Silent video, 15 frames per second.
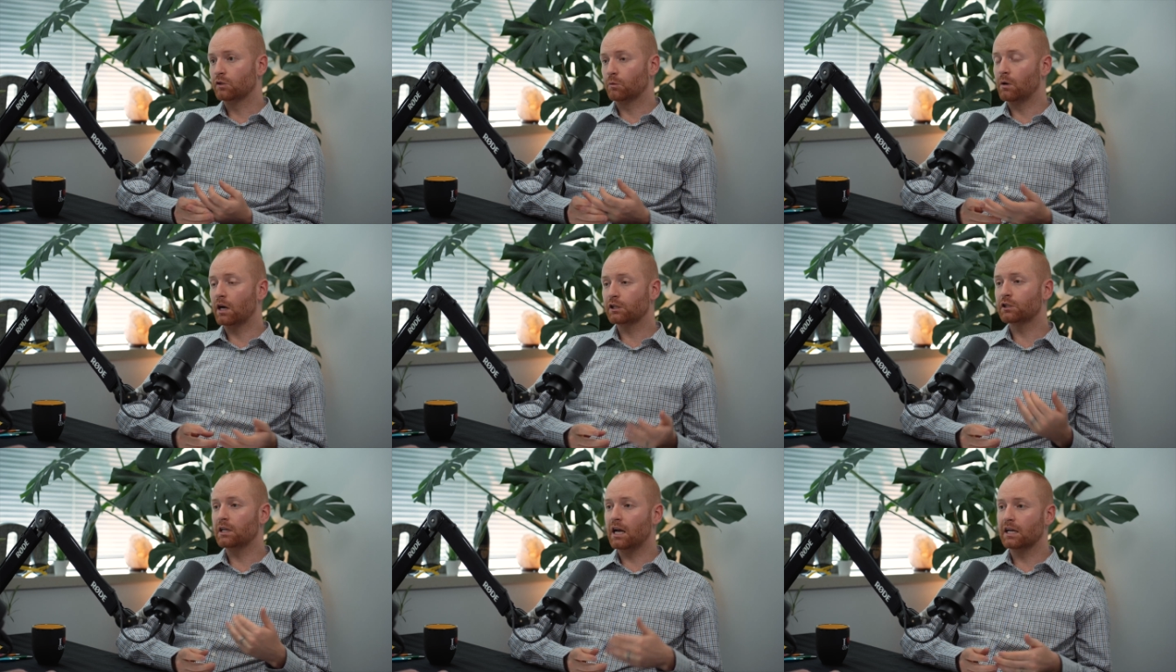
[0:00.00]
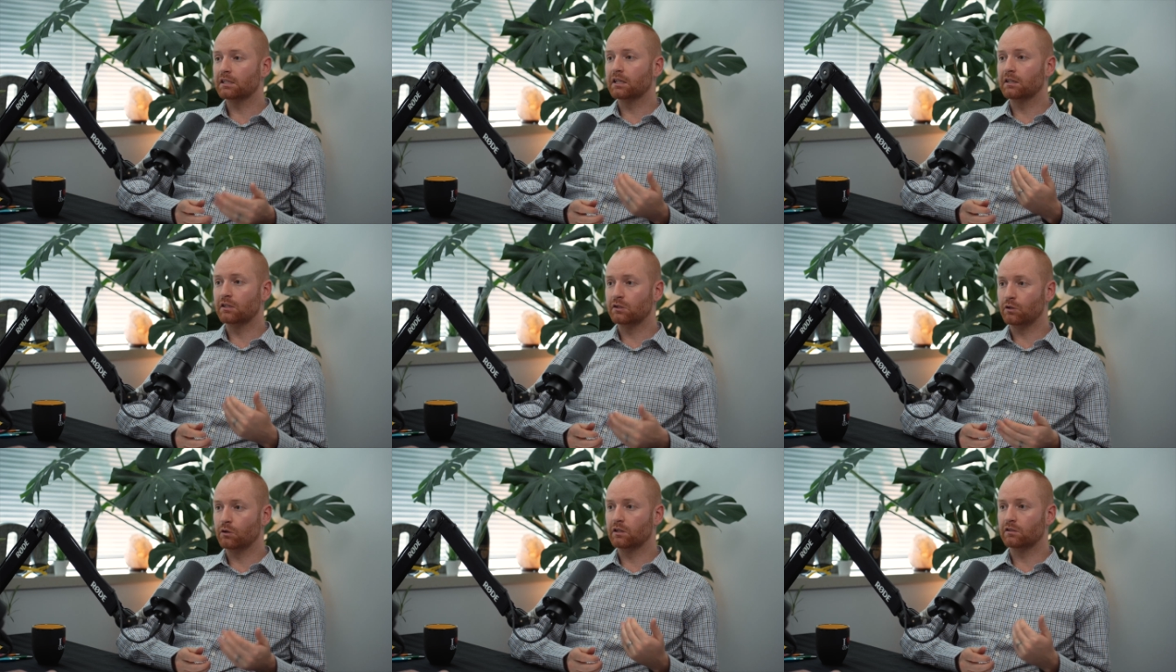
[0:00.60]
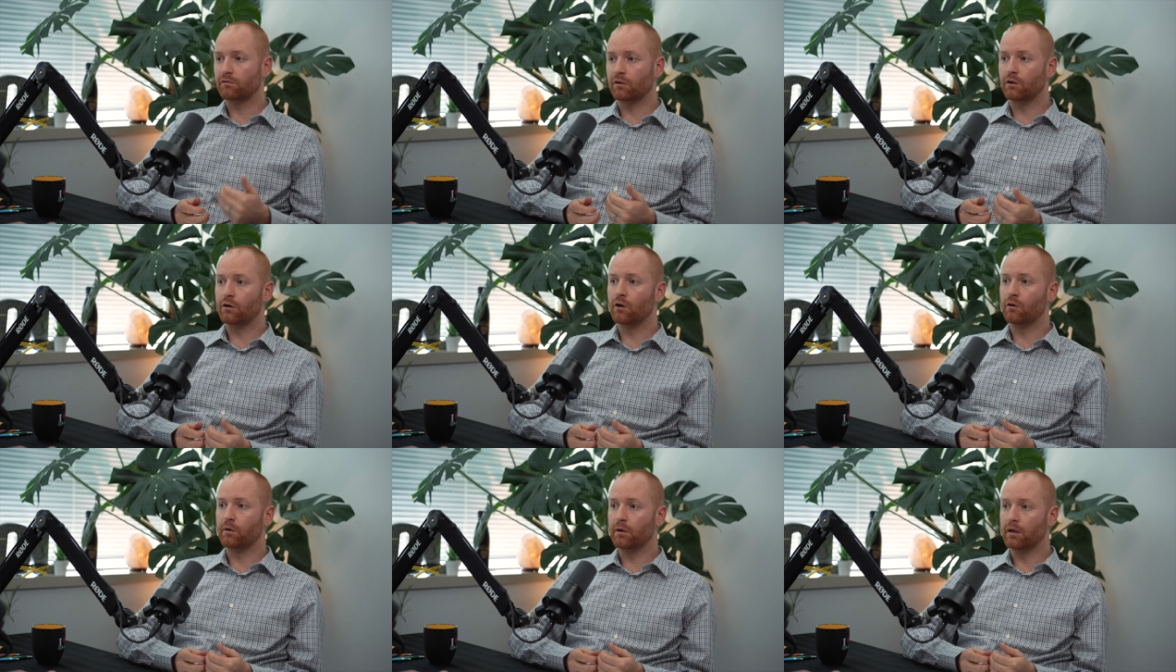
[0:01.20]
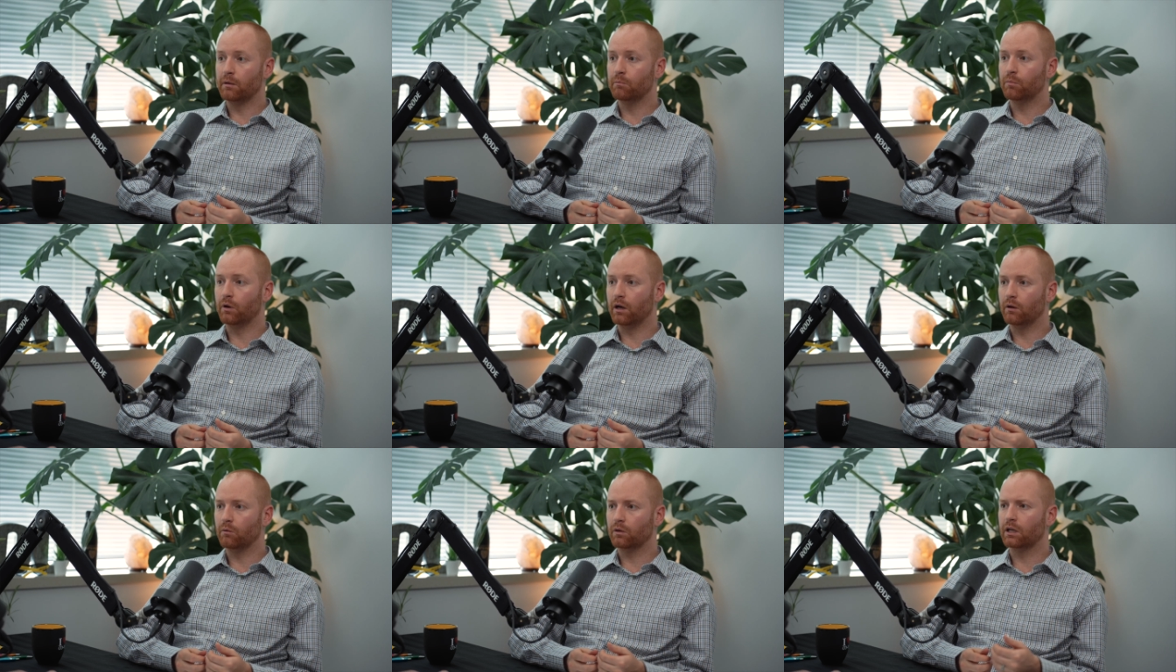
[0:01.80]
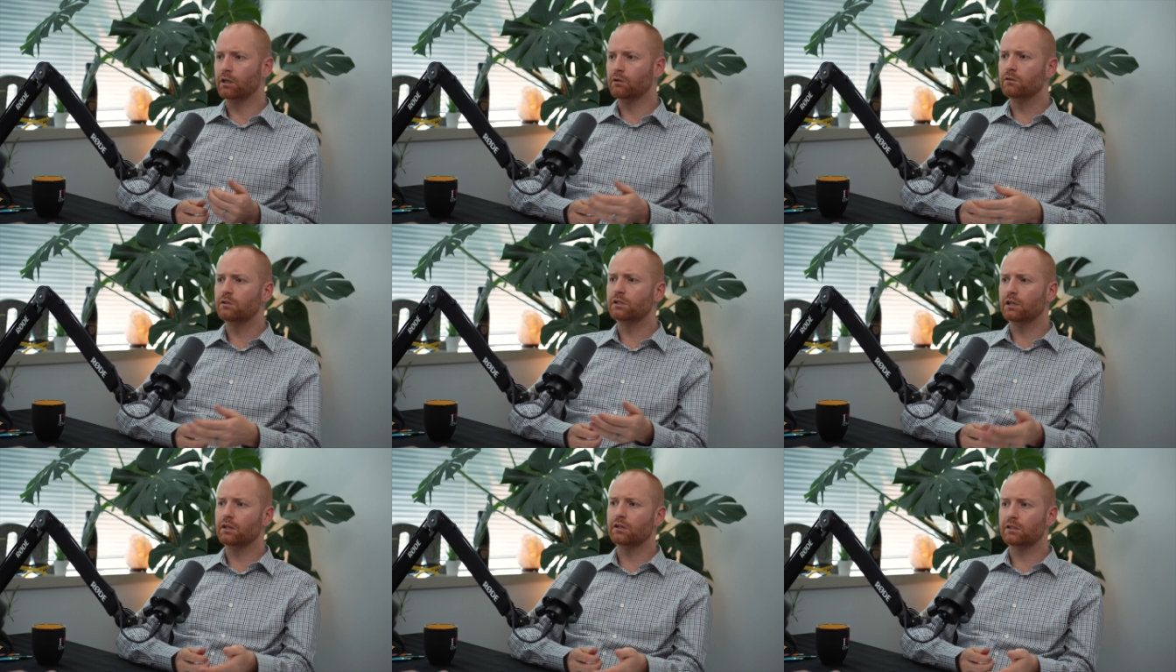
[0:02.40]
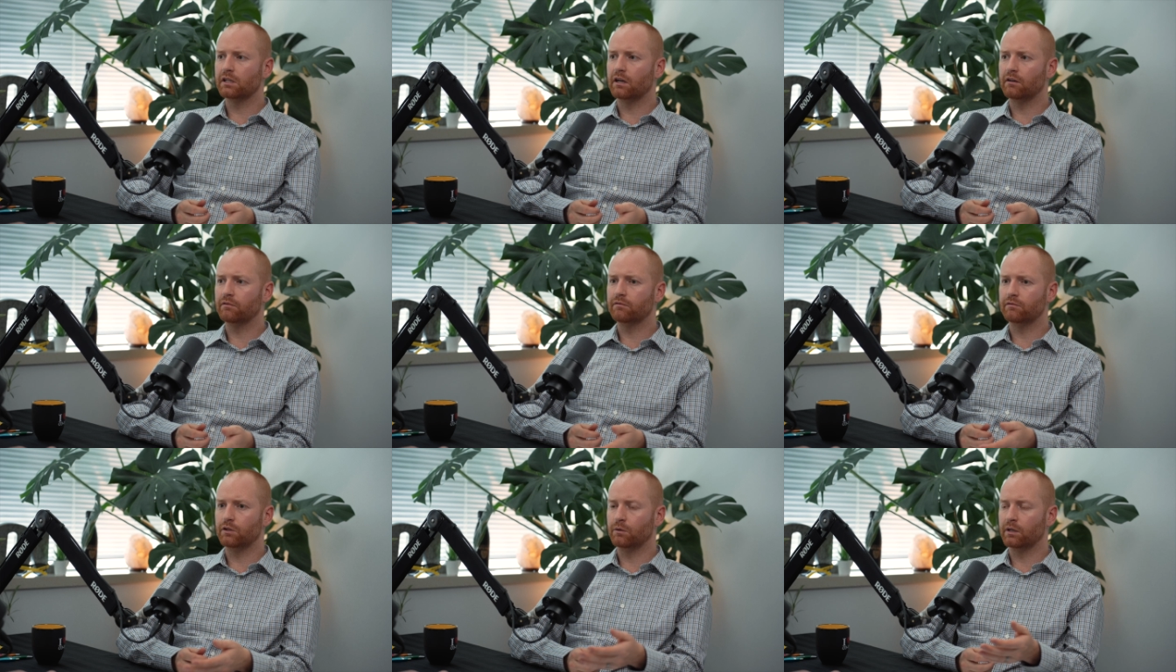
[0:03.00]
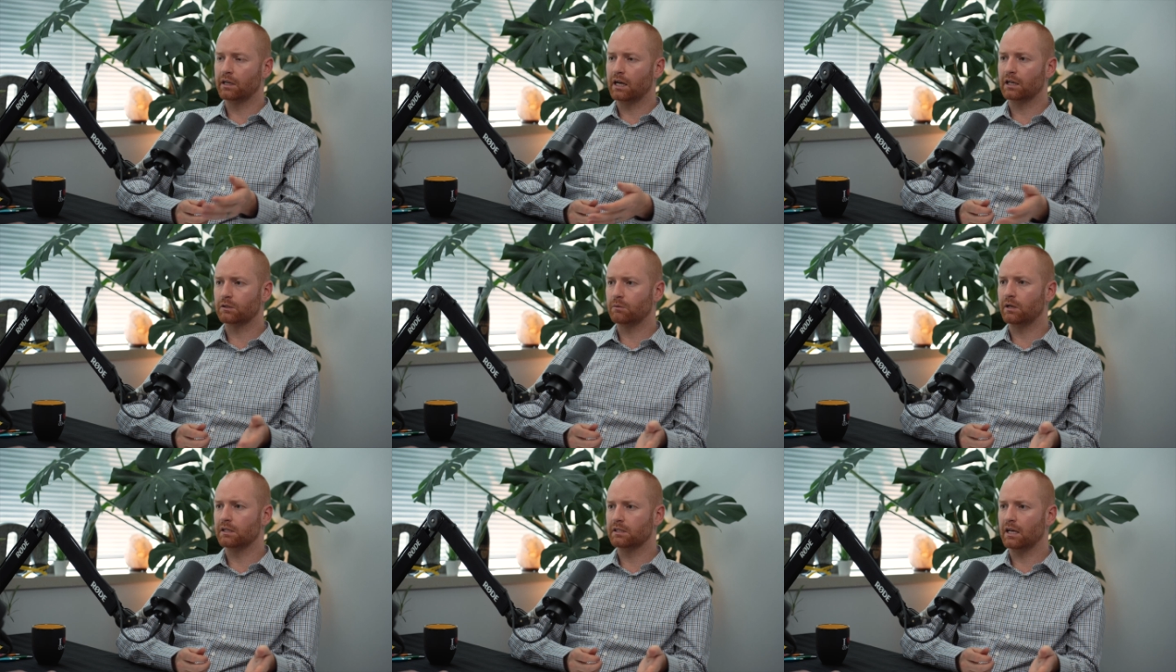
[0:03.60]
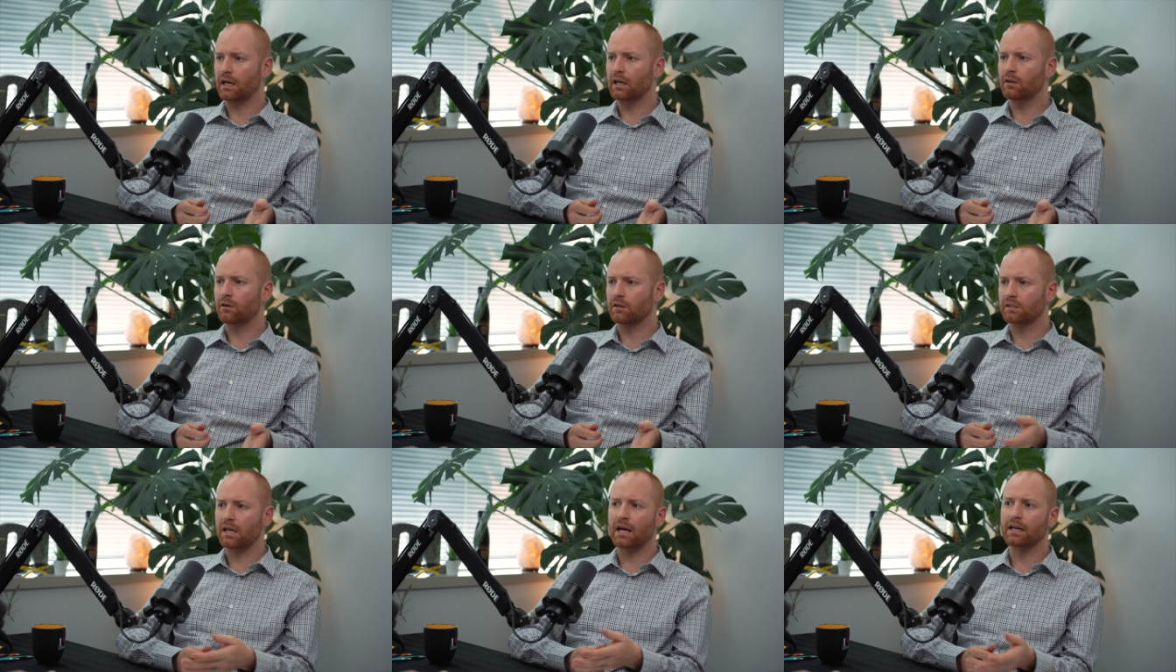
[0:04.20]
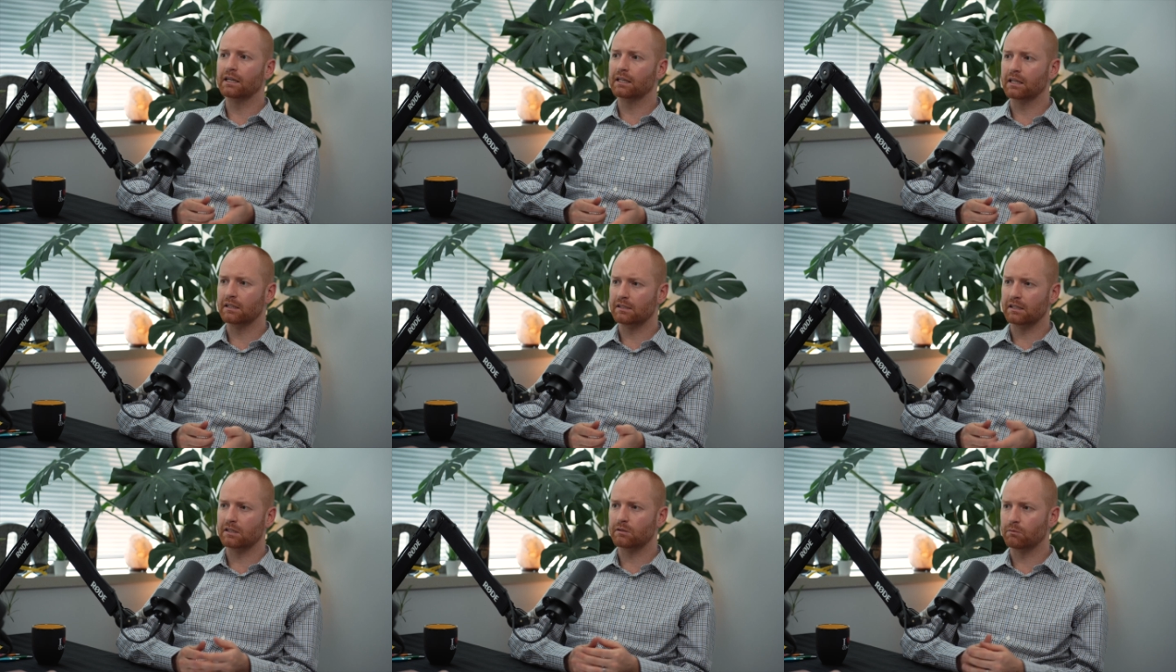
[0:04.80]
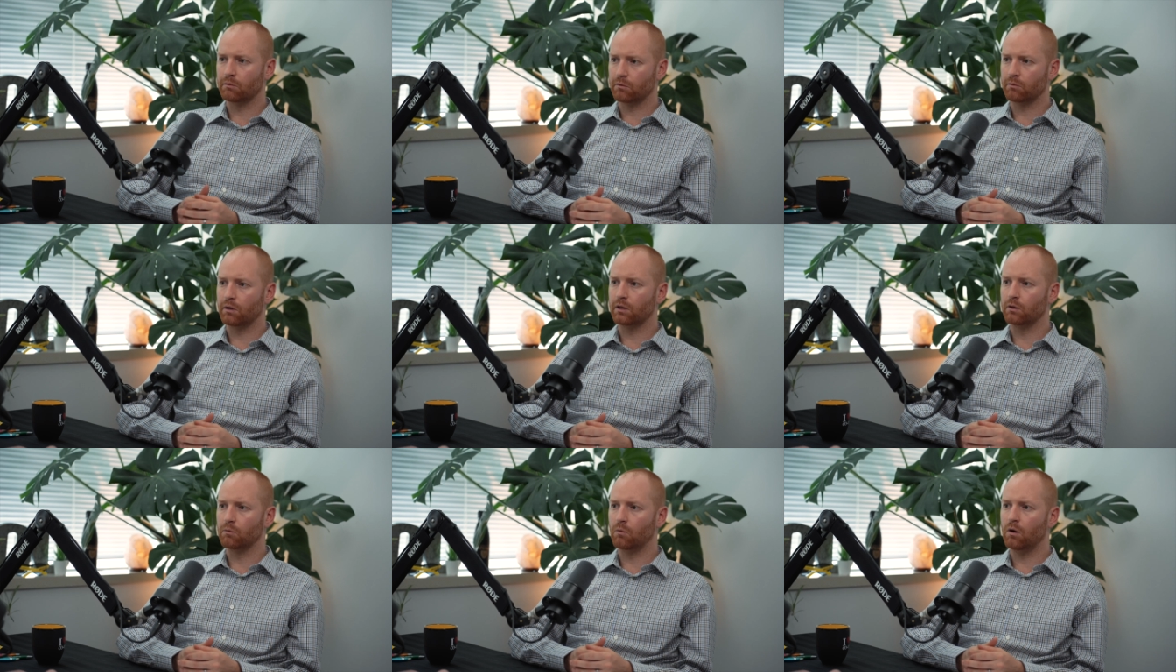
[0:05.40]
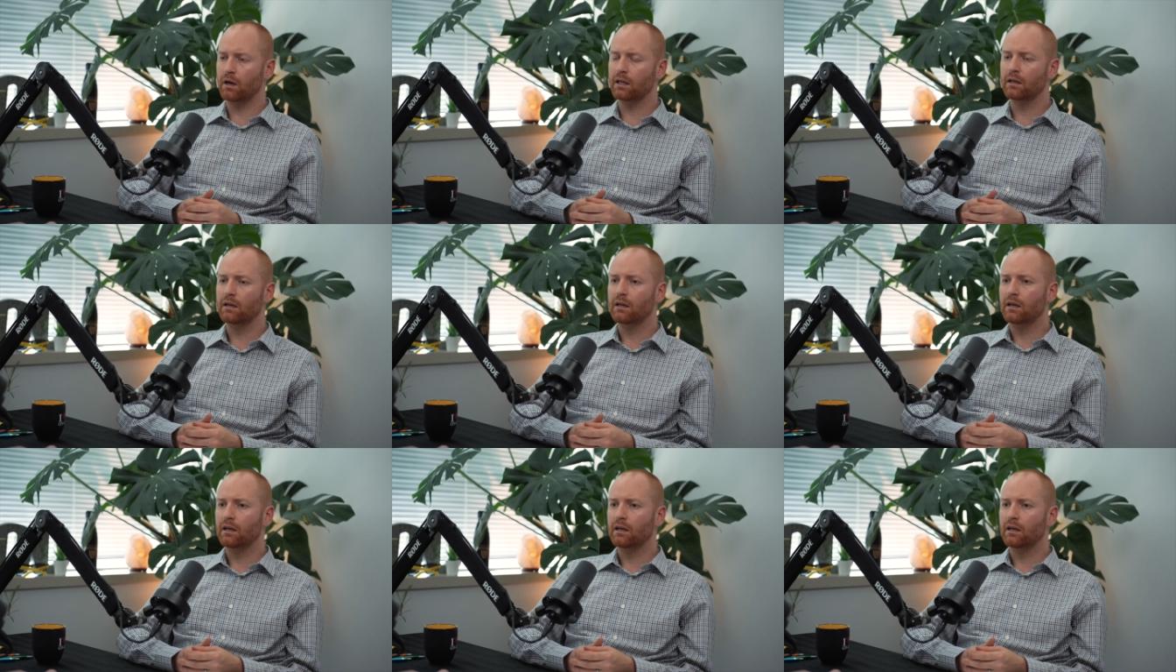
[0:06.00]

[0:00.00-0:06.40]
So we're actually asking the students for their own input. Can you see yourself doing X, Y, Z, or is that inconsistent with what you want?